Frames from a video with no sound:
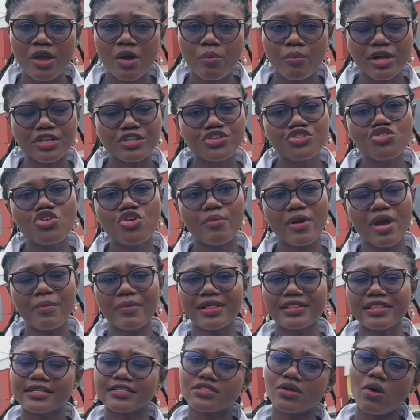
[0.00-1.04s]
but you
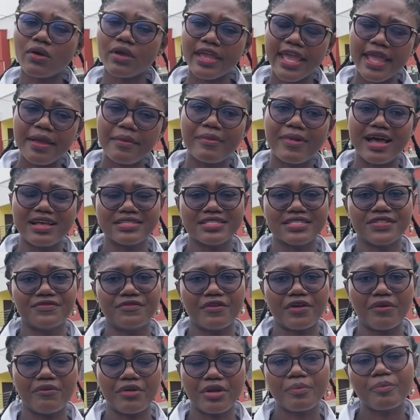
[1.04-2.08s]
remember that, okay, math is
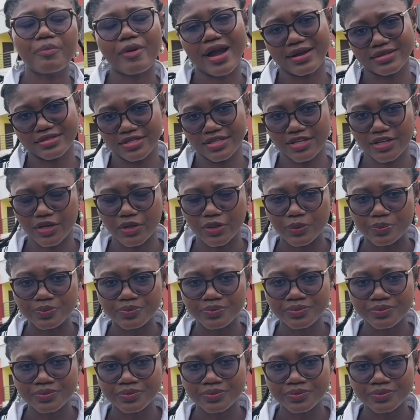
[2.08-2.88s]
very practical.